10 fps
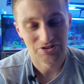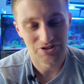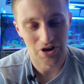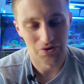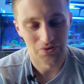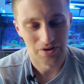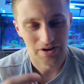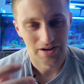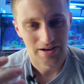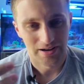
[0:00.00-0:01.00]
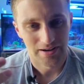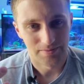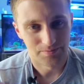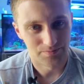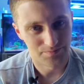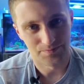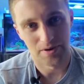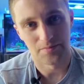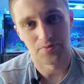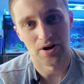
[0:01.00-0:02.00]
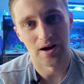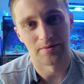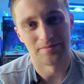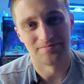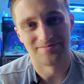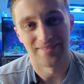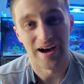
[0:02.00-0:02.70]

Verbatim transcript: So, big problem.